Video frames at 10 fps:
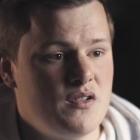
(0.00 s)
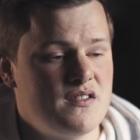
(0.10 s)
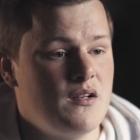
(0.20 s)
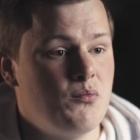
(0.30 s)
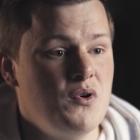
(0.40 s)
to
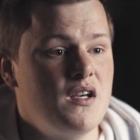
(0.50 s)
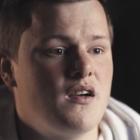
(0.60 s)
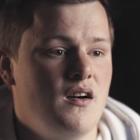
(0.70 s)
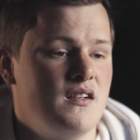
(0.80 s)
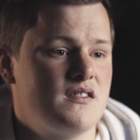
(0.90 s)
us that we
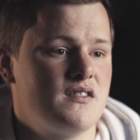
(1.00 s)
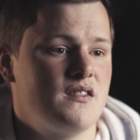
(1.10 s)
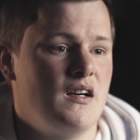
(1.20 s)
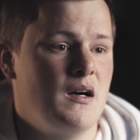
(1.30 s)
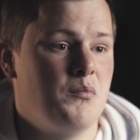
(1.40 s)
can't
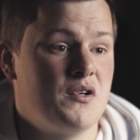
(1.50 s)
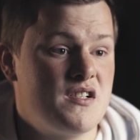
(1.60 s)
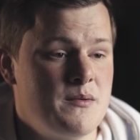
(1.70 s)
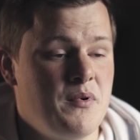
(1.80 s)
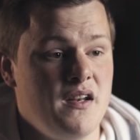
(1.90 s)
um,
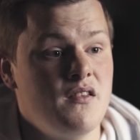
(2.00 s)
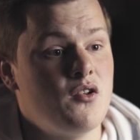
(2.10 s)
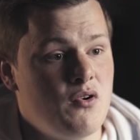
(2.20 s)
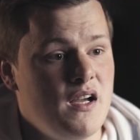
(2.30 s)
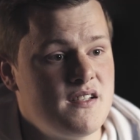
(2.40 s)
participate in
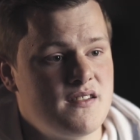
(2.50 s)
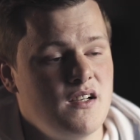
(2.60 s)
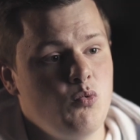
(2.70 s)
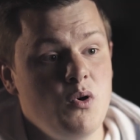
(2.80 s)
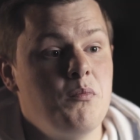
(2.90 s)
the race
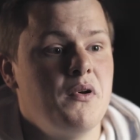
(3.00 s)
we